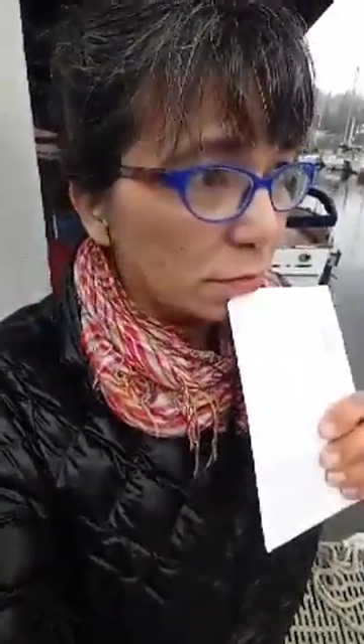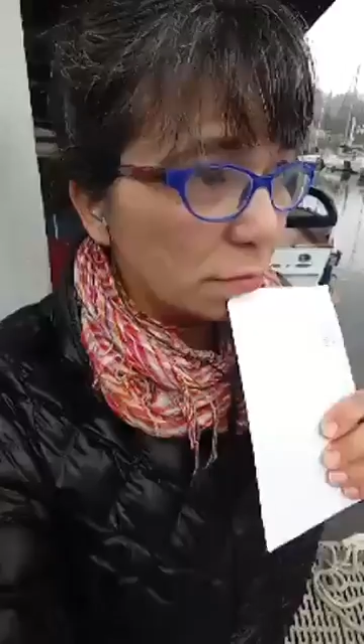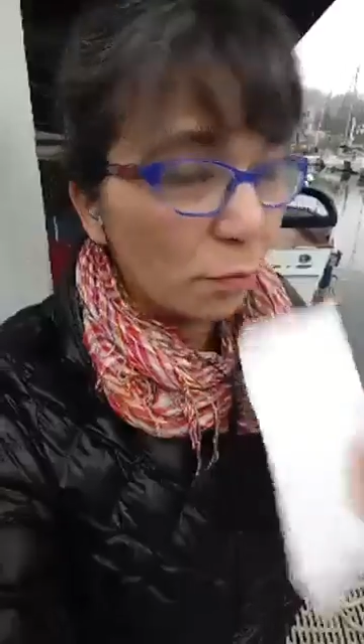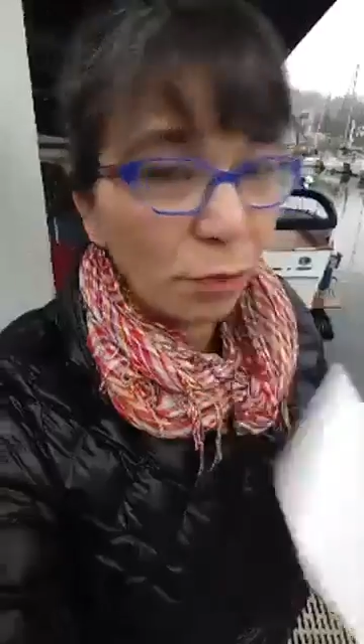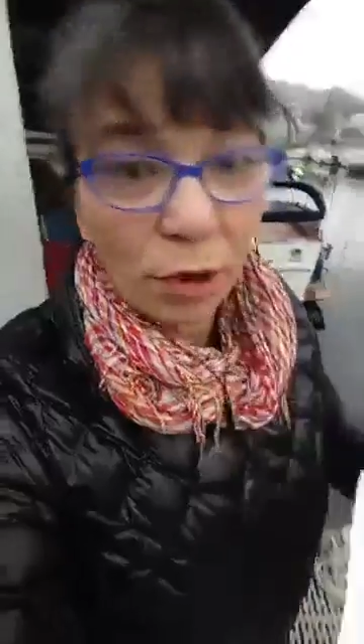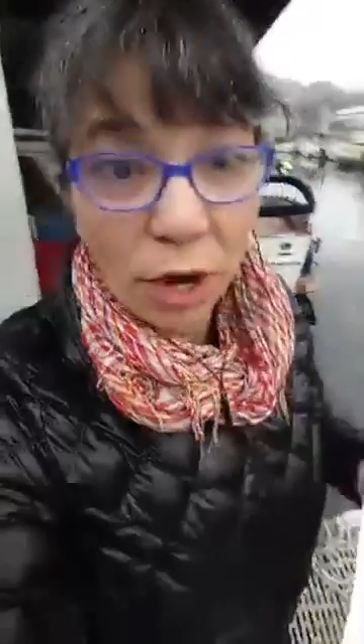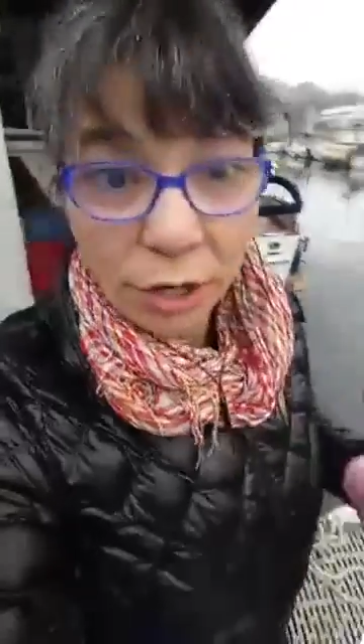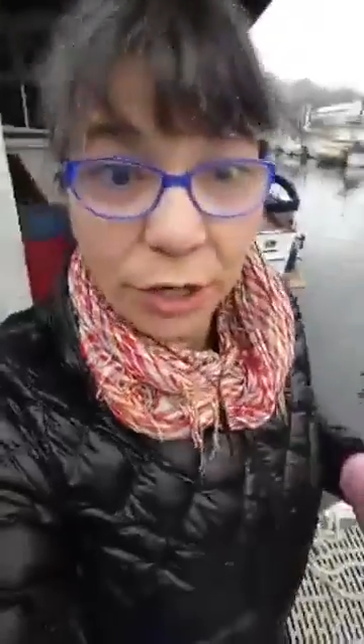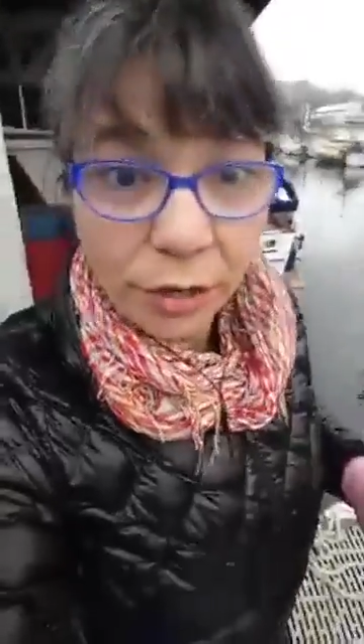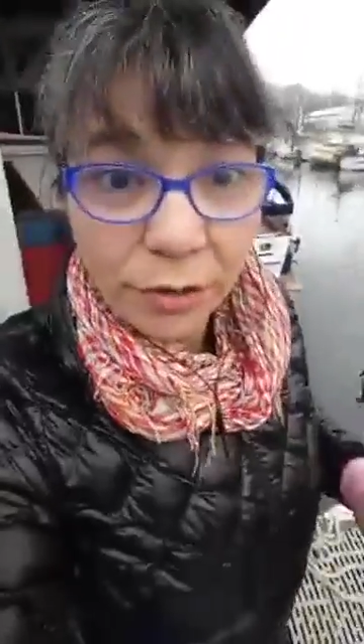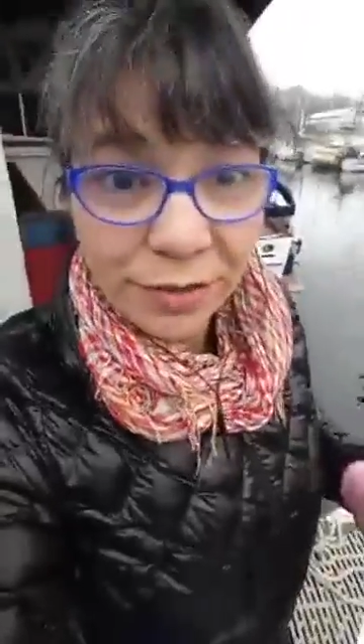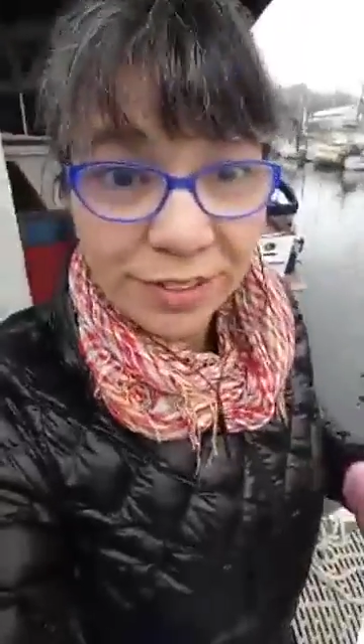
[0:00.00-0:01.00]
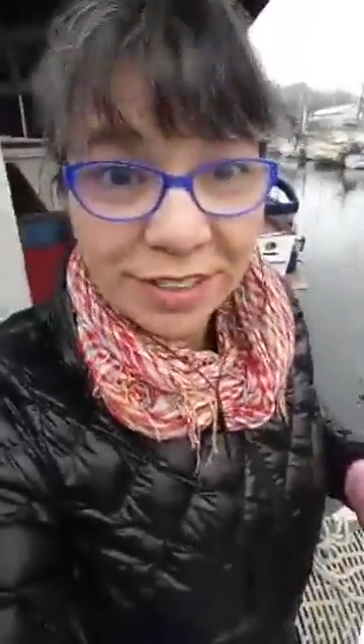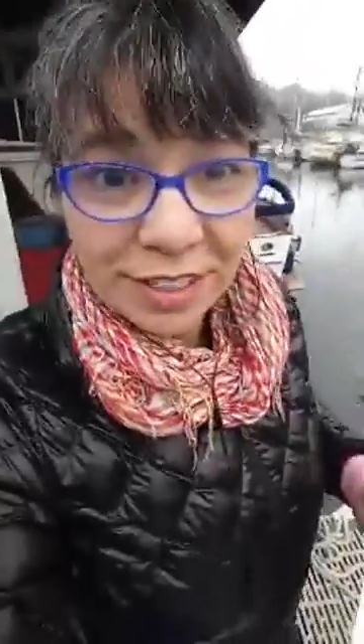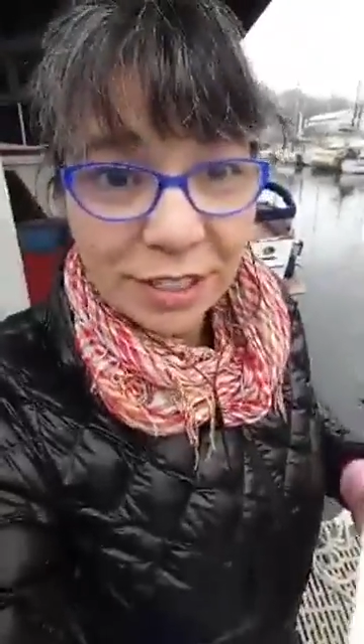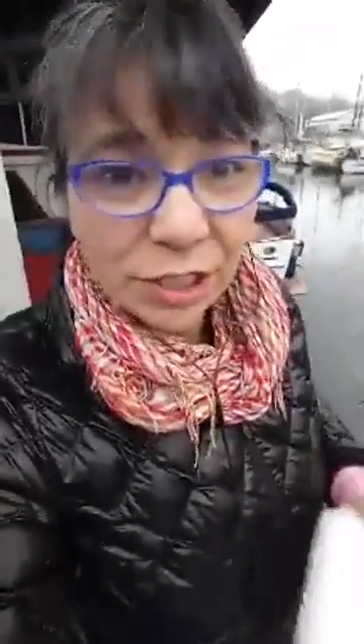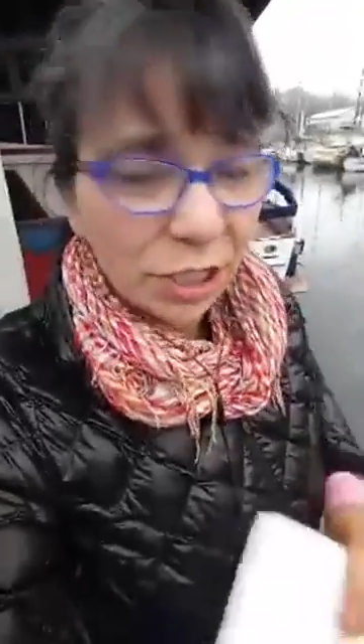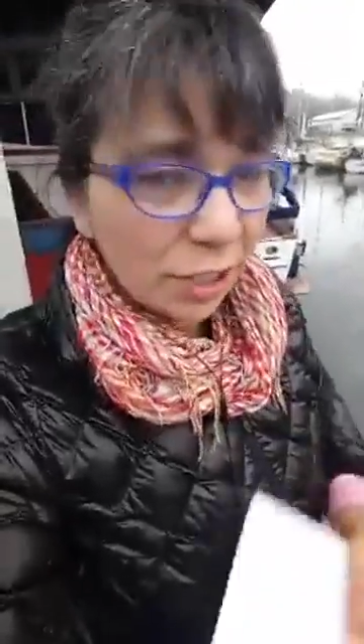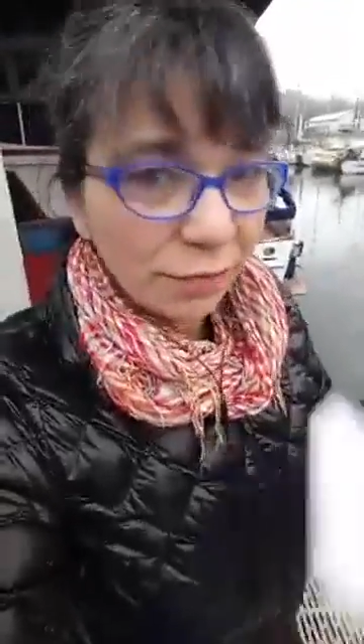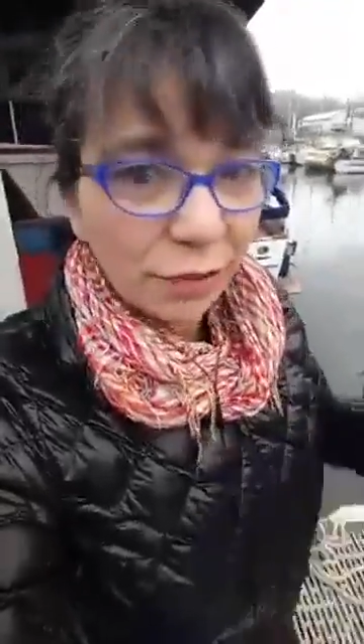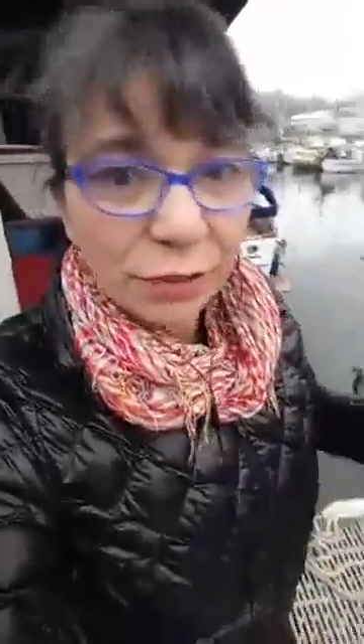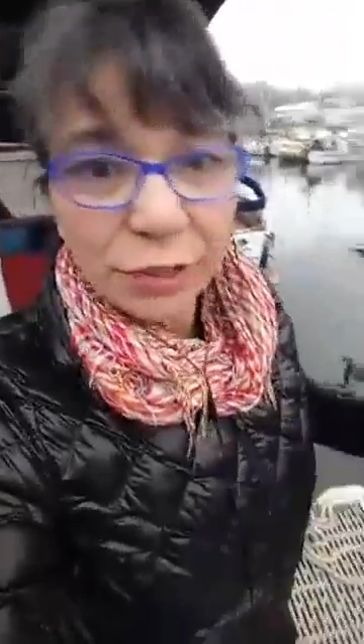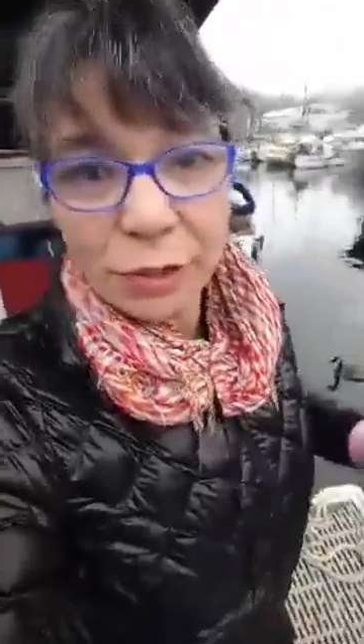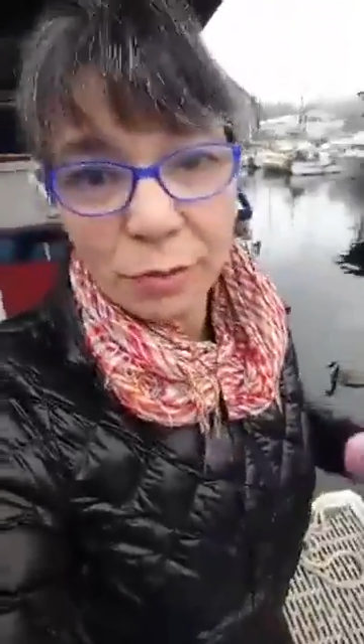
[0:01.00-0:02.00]
Bronco. She
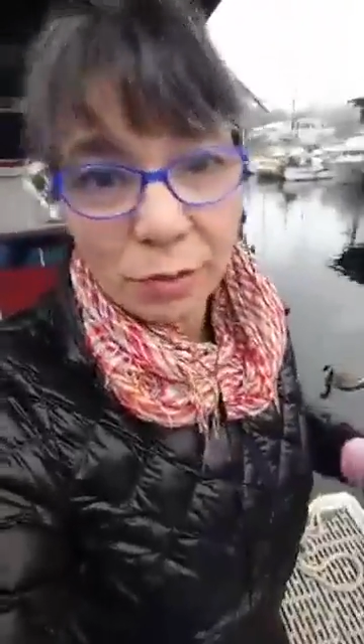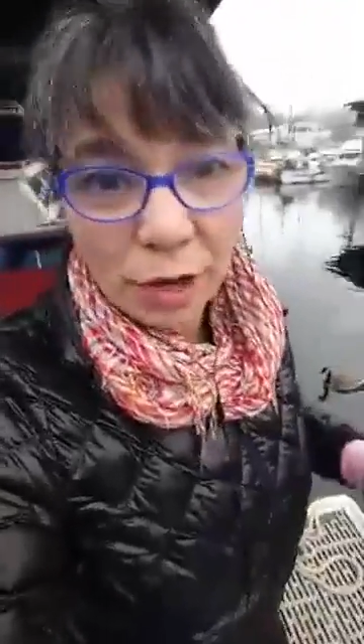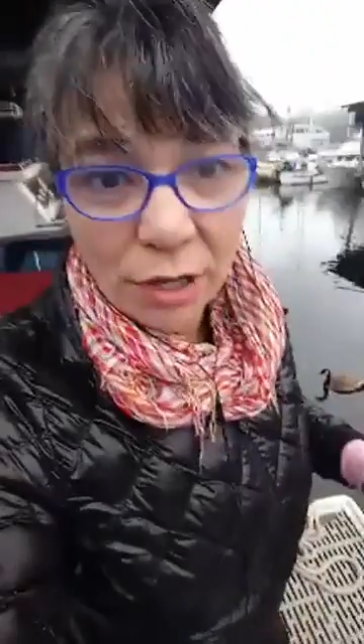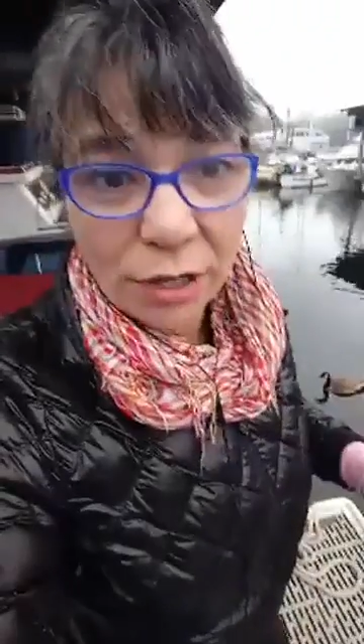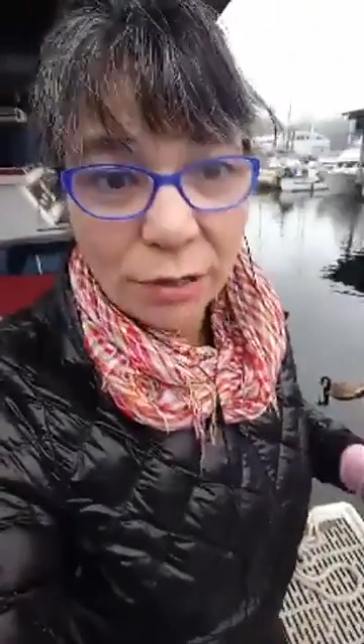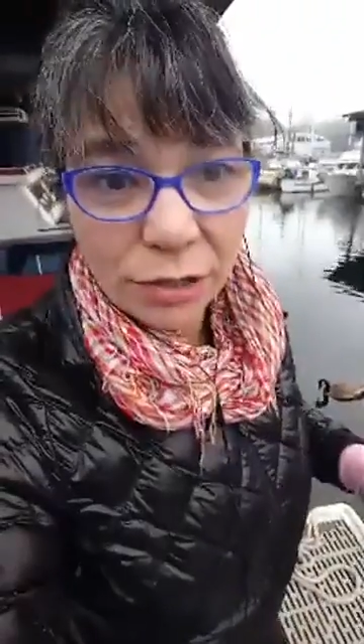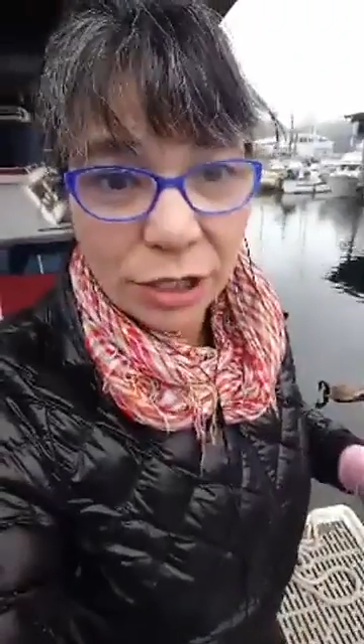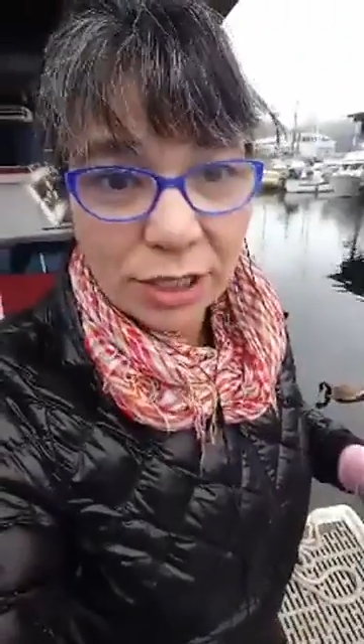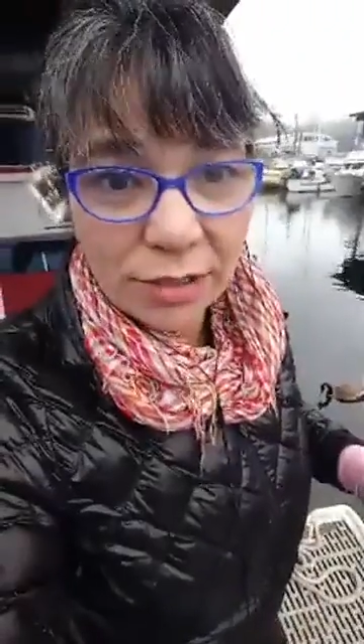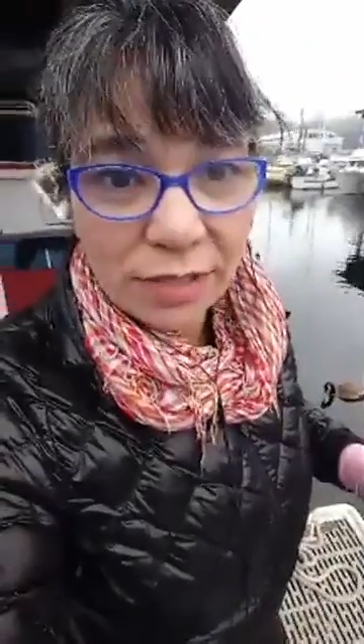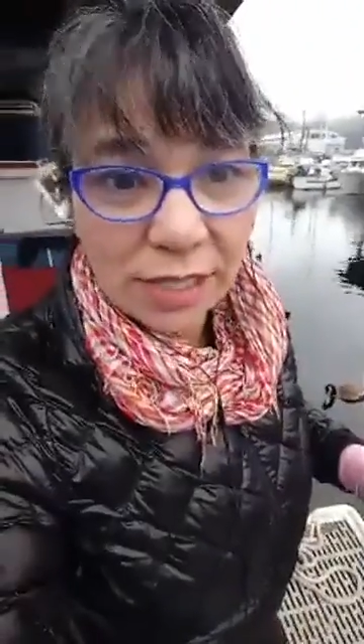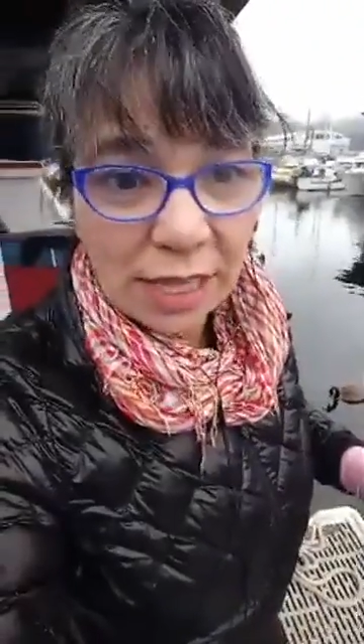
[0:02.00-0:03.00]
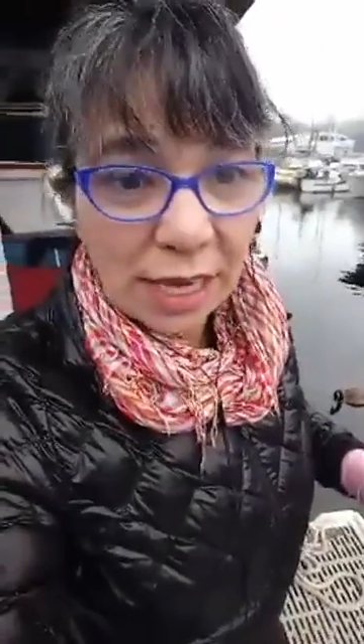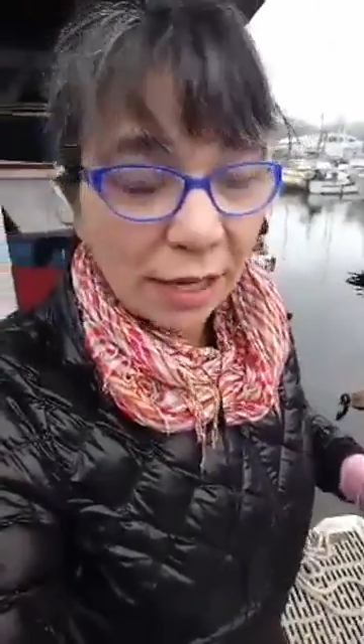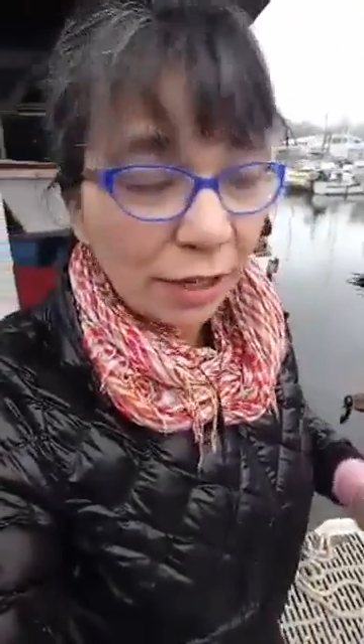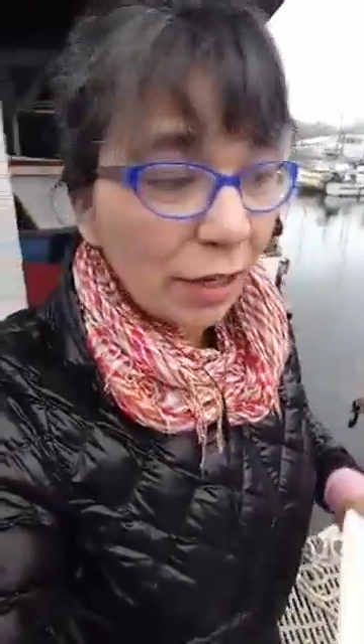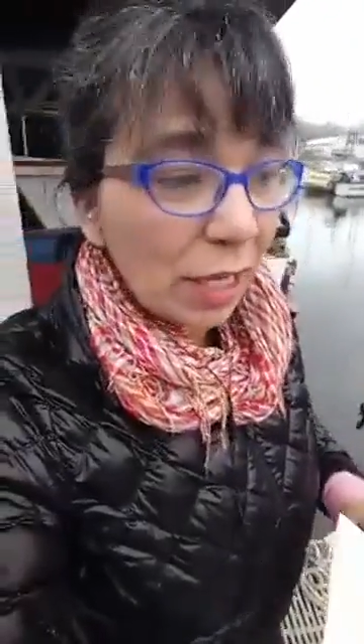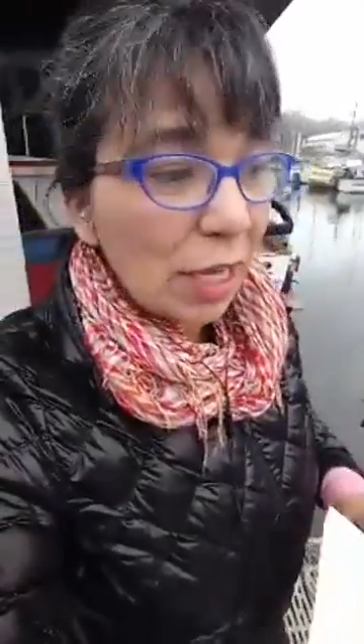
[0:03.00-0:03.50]
converted her Bronco and she lives in there.